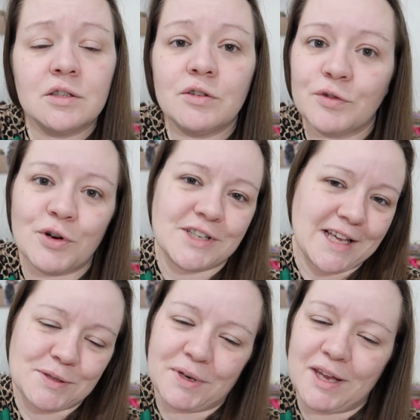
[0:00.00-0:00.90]
So of course
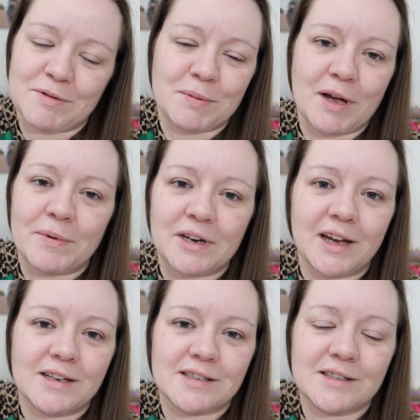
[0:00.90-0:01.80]
that's what keeps me up at
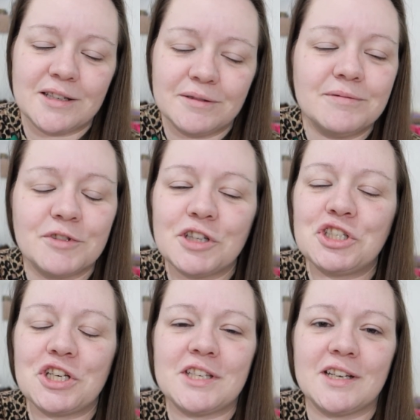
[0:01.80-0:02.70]
night is the
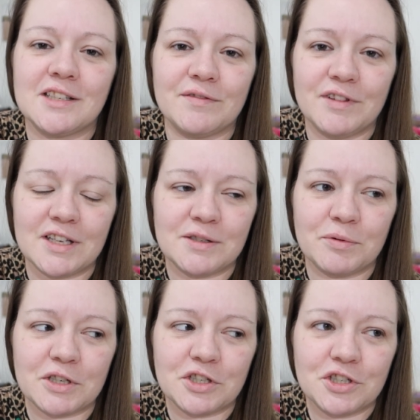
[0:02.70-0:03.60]
logistics of this,
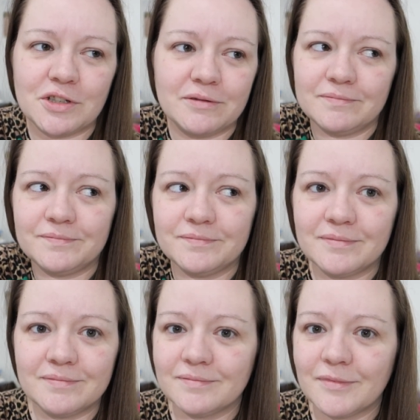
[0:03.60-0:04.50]
which
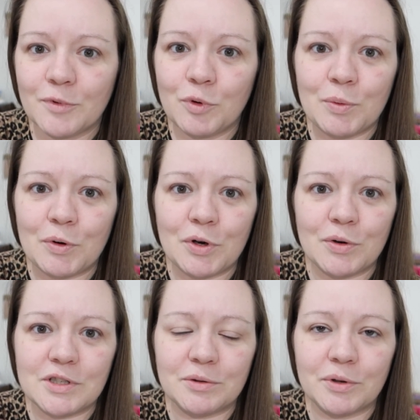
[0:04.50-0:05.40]
we won't
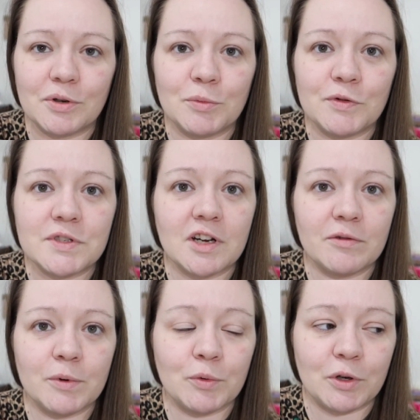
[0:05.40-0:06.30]
know until we go to move
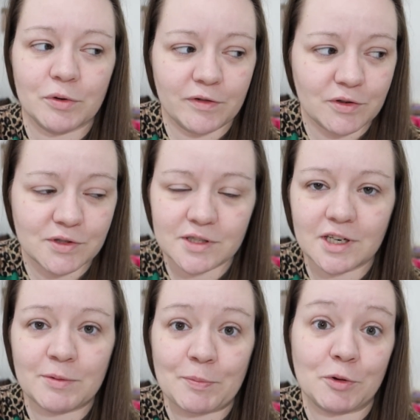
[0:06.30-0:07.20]
stuff, but Will refuses
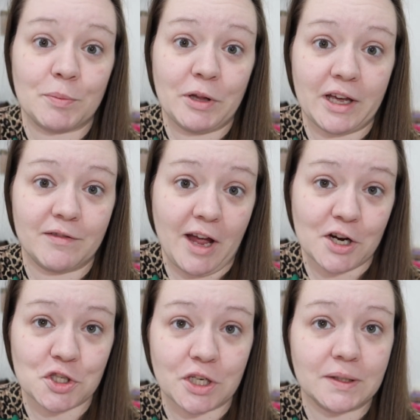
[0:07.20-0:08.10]
to come up with a plan of
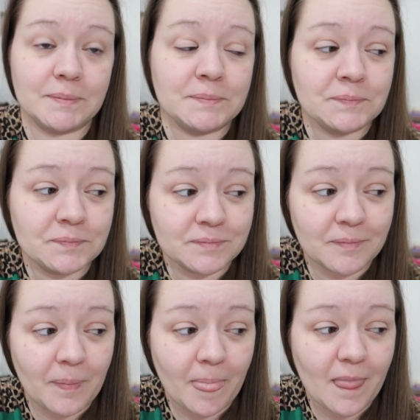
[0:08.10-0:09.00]
action
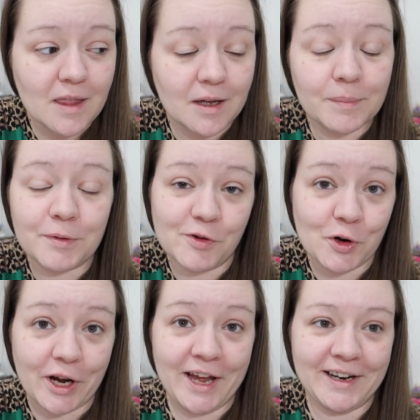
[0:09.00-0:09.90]

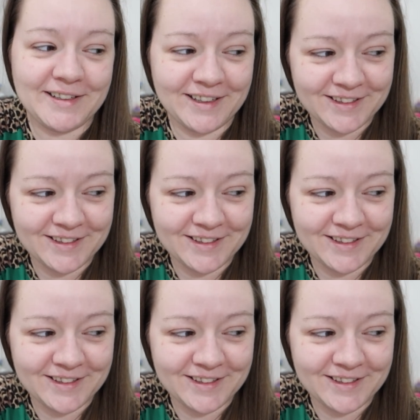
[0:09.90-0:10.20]
beforehand.